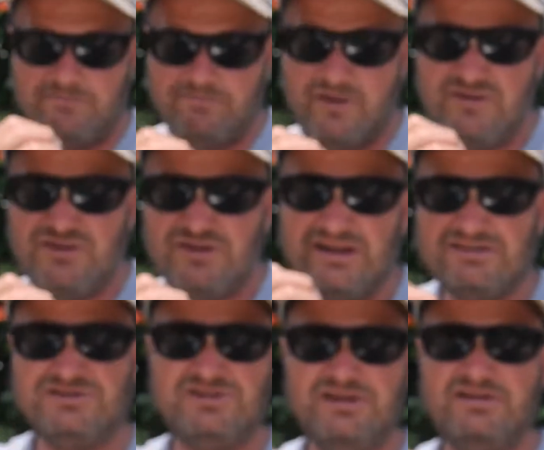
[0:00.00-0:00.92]
And you can
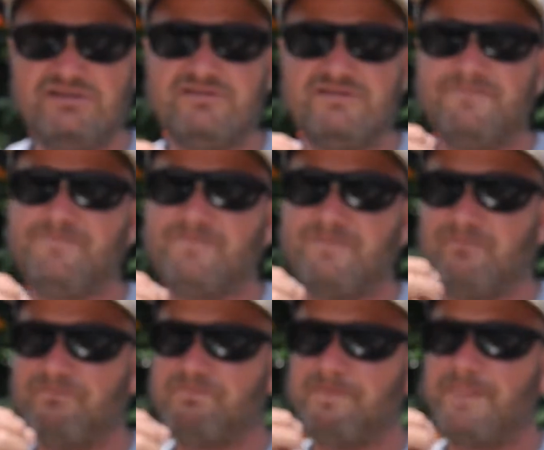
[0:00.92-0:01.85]
actually taste,
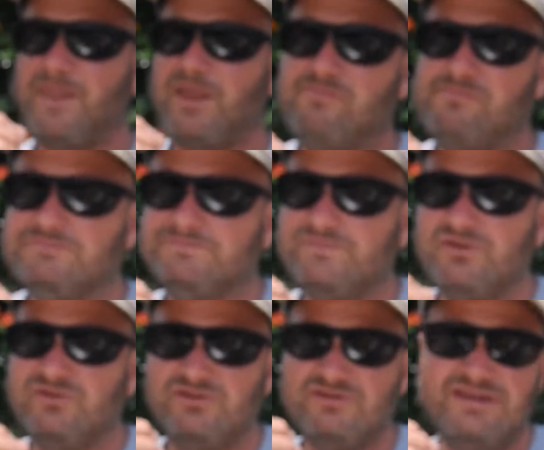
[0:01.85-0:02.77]

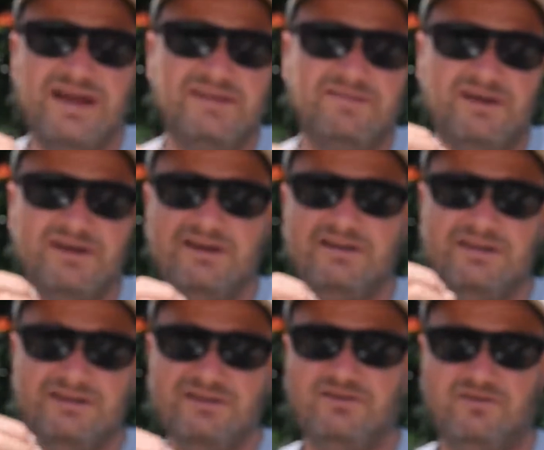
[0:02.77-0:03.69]
it's not that
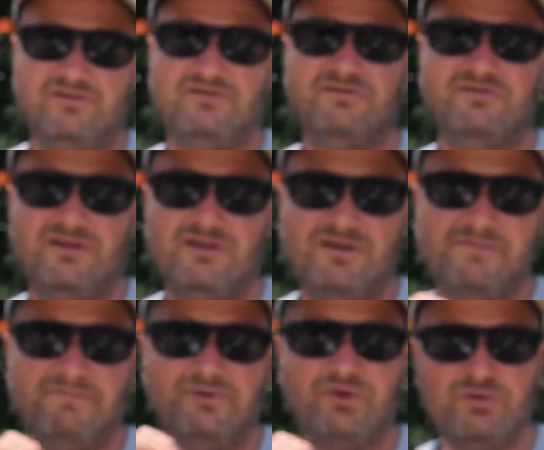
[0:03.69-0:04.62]
it is
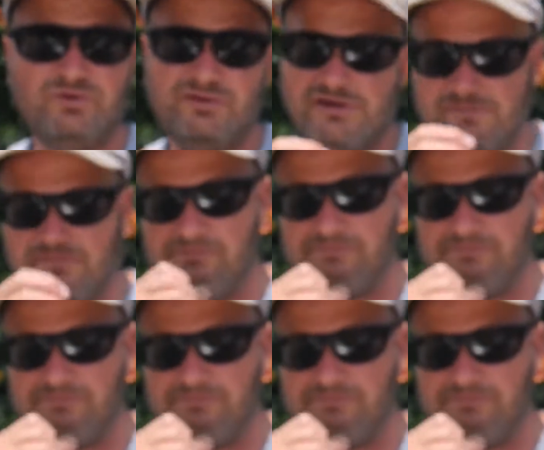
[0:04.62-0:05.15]
toasted,